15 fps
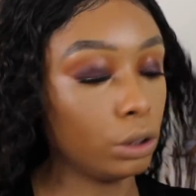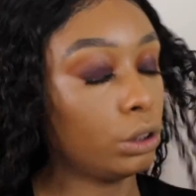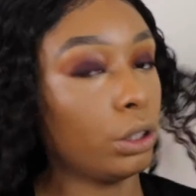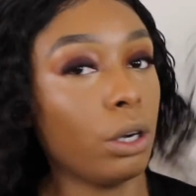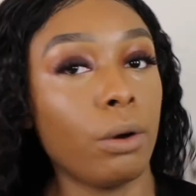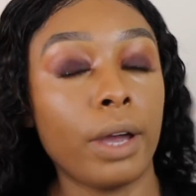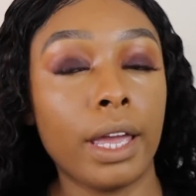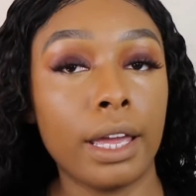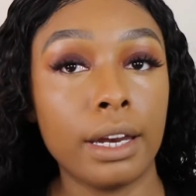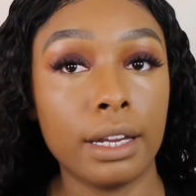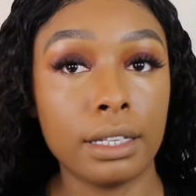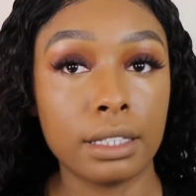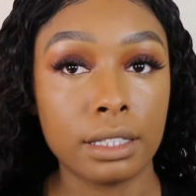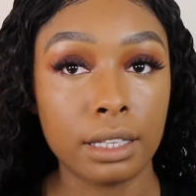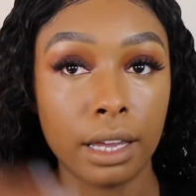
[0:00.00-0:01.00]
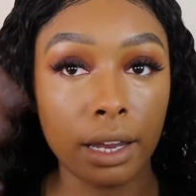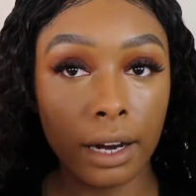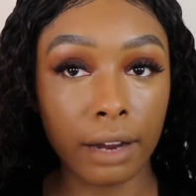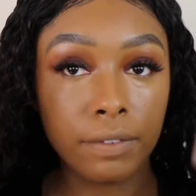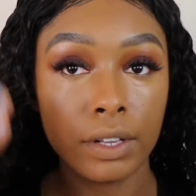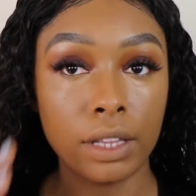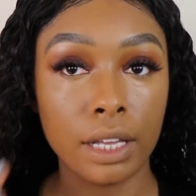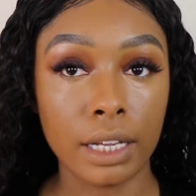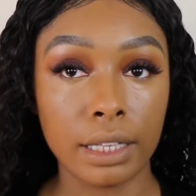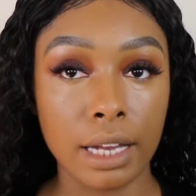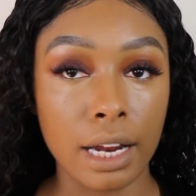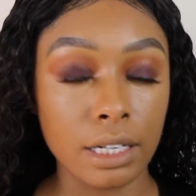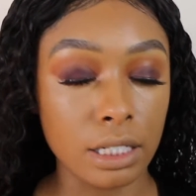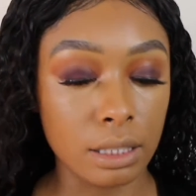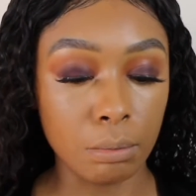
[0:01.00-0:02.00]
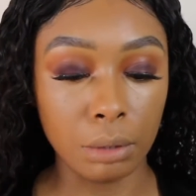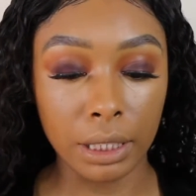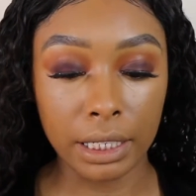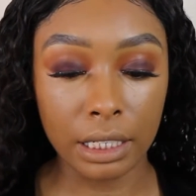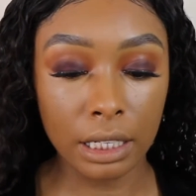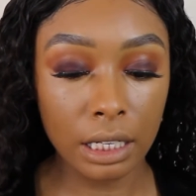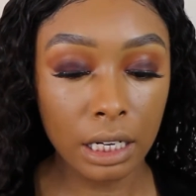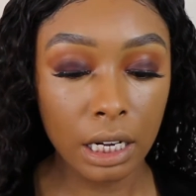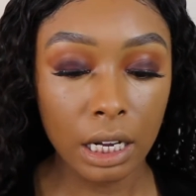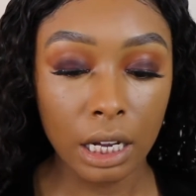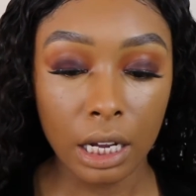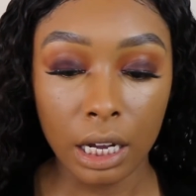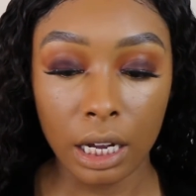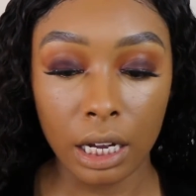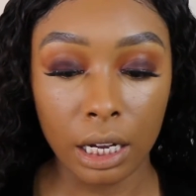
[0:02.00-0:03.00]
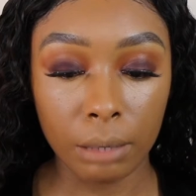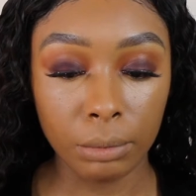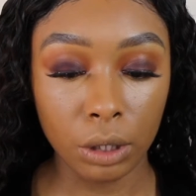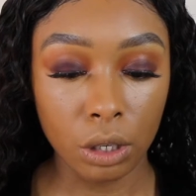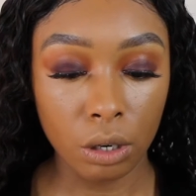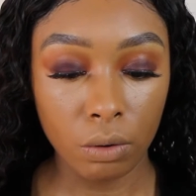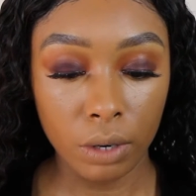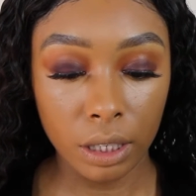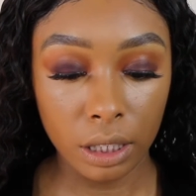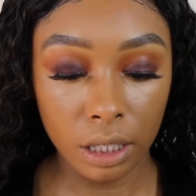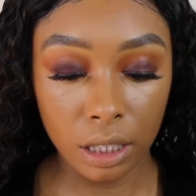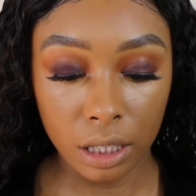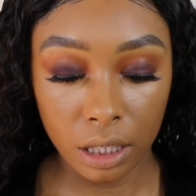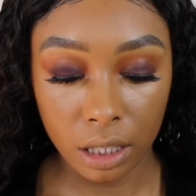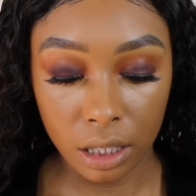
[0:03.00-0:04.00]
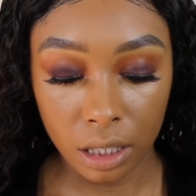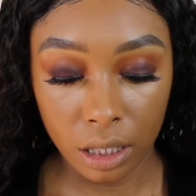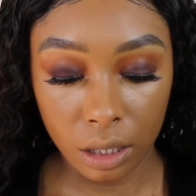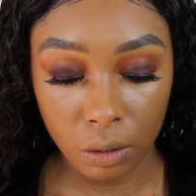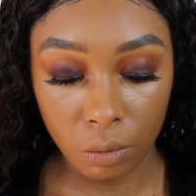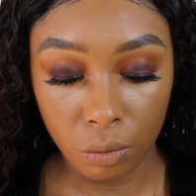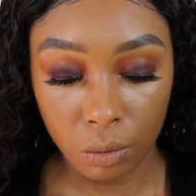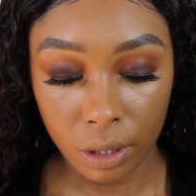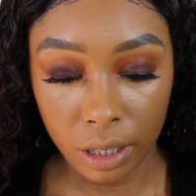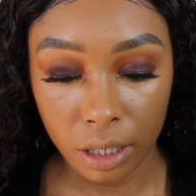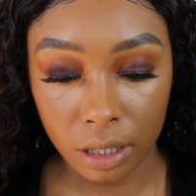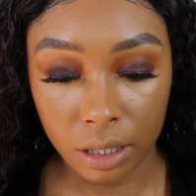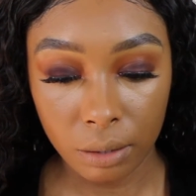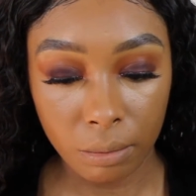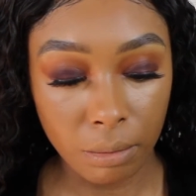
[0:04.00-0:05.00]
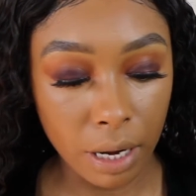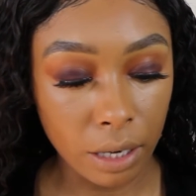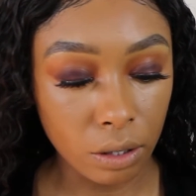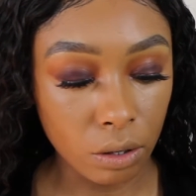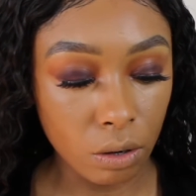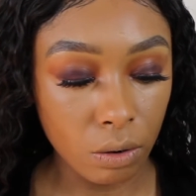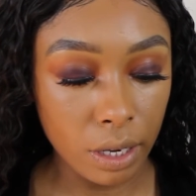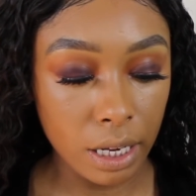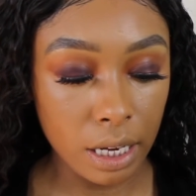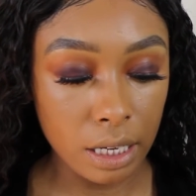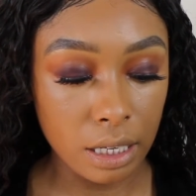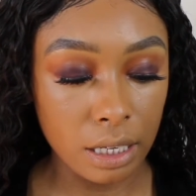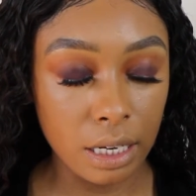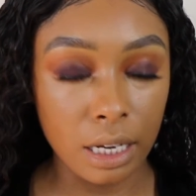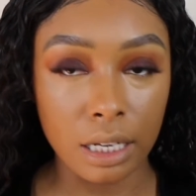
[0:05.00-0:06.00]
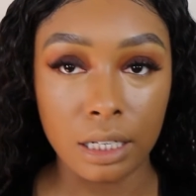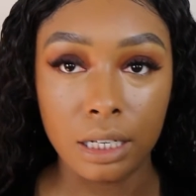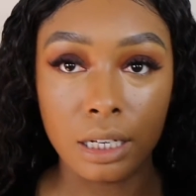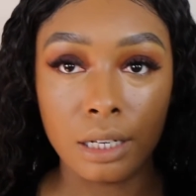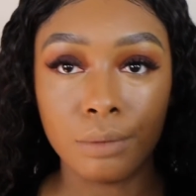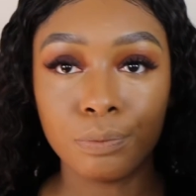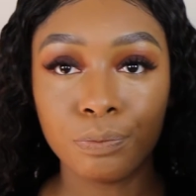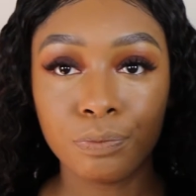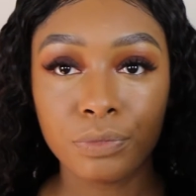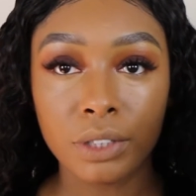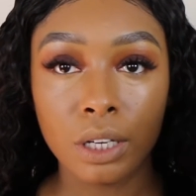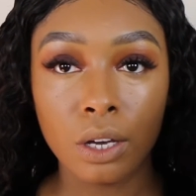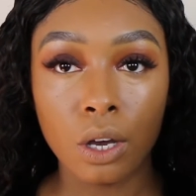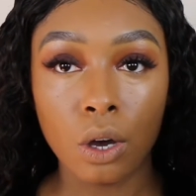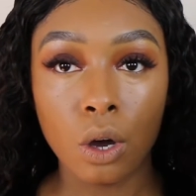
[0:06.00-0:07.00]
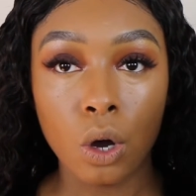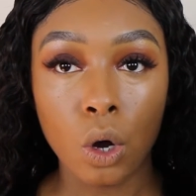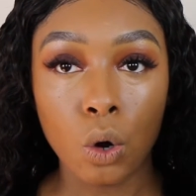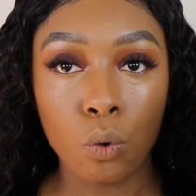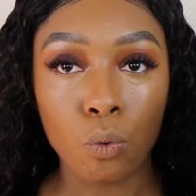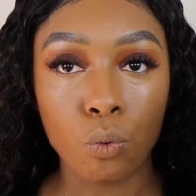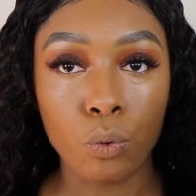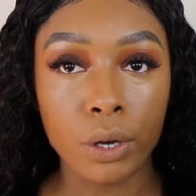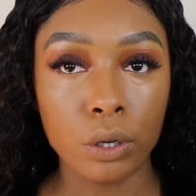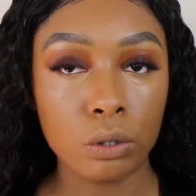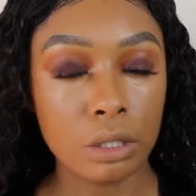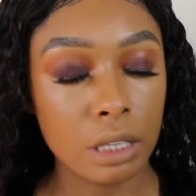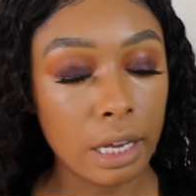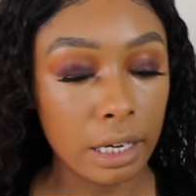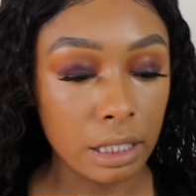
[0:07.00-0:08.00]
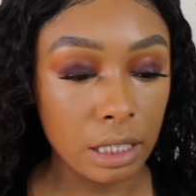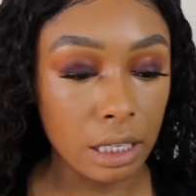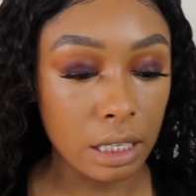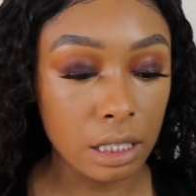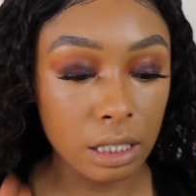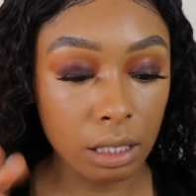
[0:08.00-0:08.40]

to go ahead and set everything that I just blended. Going in with my good old handy dandy Real Techniques